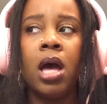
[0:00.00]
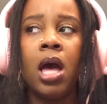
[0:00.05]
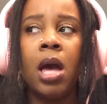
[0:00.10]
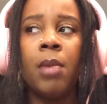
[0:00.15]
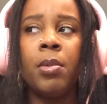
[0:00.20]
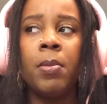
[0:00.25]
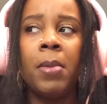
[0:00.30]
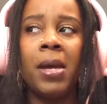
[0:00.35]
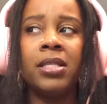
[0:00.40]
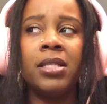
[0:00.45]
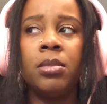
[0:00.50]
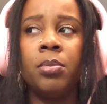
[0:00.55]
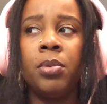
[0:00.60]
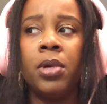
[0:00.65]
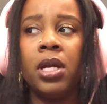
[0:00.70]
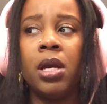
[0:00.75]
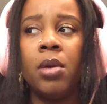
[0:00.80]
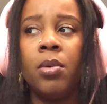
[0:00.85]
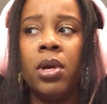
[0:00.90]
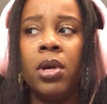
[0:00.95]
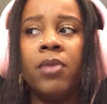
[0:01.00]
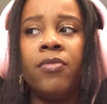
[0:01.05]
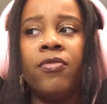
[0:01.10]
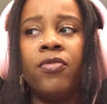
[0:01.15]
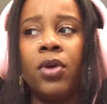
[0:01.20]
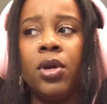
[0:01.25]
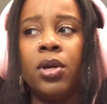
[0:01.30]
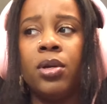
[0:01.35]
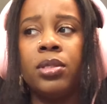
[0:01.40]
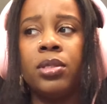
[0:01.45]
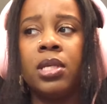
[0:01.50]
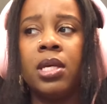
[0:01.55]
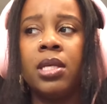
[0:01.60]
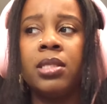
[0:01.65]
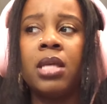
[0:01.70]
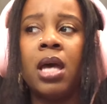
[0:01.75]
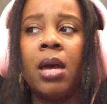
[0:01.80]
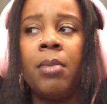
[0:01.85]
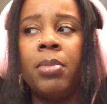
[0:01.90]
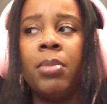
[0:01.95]
I'm about to break up with him first
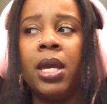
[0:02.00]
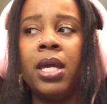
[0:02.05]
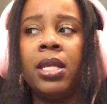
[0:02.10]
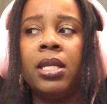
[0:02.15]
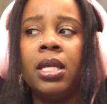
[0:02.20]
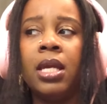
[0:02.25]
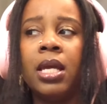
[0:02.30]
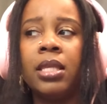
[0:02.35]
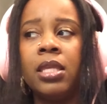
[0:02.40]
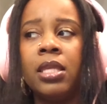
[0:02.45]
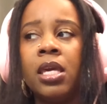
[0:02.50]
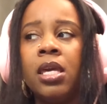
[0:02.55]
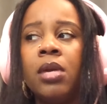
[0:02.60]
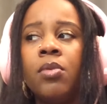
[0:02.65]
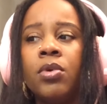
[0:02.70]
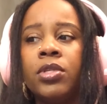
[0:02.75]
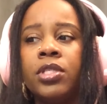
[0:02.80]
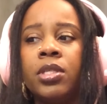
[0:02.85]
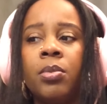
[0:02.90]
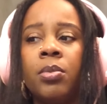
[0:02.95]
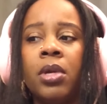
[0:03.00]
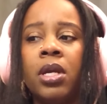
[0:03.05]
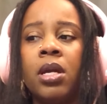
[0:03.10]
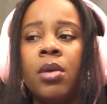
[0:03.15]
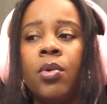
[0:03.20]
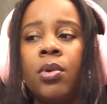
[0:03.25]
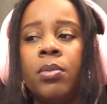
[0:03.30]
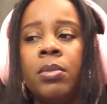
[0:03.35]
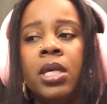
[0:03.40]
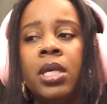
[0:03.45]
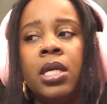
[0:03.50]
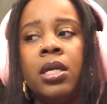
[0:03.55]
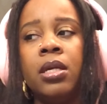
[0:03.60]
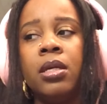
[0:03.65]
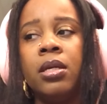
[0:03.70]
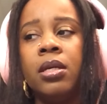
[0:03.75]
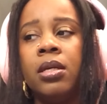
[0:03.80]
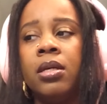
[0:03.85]
because I'm petty. I think he wants to break up with me.